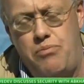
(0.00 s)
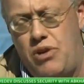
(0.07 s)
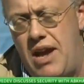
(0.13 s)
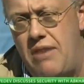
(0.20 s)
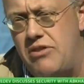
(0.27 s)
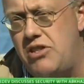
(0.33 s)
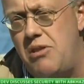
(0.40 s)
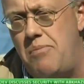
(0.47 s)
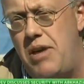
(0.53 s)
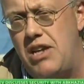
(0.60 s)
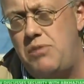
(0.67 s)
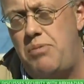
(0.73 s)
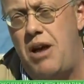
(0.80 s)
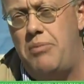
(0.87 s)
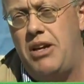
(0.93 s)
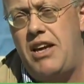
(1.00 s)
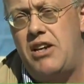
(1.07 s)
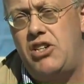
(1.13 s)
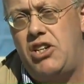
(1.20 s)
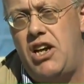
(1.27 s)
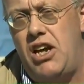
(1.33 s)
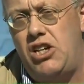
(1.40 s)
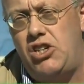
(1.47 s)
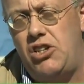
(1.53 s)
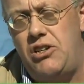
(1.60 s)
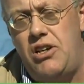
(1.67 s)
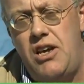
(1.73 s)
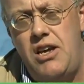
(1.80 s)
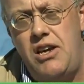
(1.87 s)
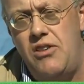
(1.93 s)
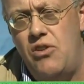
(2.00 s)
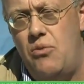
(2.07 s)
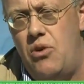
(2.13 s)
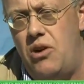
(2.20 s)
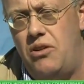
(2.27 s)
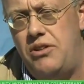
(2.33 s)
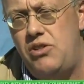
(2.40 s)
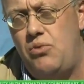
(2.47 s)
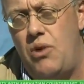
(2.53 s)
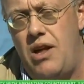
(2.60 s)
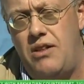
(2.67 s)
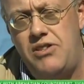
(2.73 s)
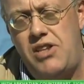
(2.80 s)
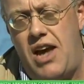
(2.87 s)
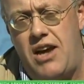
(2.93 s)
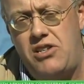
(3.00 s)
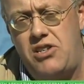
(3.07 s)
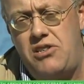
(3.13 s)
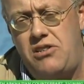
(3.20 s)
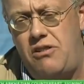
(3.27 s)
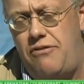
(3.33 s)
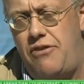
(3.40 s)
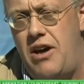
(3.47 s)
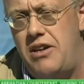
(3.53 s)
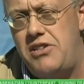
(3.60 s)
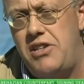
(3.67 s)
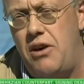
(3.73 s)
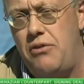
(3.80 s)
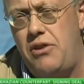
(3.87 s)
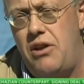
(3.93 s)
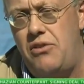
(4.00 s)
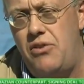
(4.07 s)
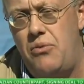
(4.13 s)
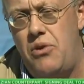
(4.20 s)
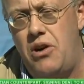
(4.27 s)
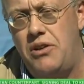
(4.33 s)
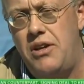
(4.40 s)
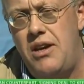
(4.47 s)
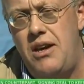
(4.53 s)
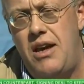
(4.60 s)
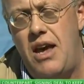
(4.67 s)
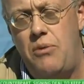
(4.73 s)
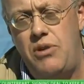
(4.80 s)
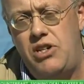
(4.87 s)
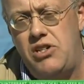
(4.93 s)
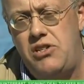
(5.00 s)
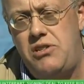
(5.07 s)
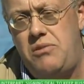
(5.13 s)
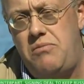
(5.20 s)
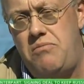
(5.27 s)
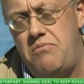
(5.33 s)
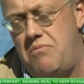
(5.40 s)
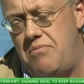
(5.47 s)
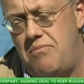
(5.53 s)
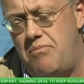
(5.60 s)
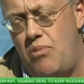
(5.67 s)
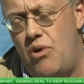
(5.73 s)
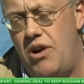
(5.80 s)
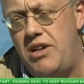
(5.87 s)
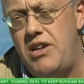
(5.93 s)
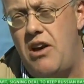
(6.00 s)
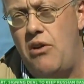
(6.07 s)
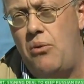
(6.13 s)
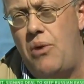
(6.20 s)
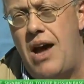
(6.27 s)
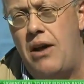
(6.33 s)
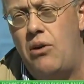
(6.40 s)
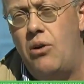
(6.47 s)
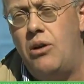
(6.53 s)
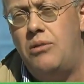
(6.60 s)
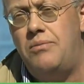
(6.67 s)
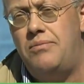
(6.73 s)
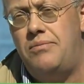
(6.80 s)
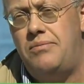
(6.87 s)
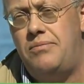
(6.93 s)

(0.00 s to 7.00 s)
gave us the best public education in the world as well as access to the finest health care in the world, and we just poured it down a rat hole.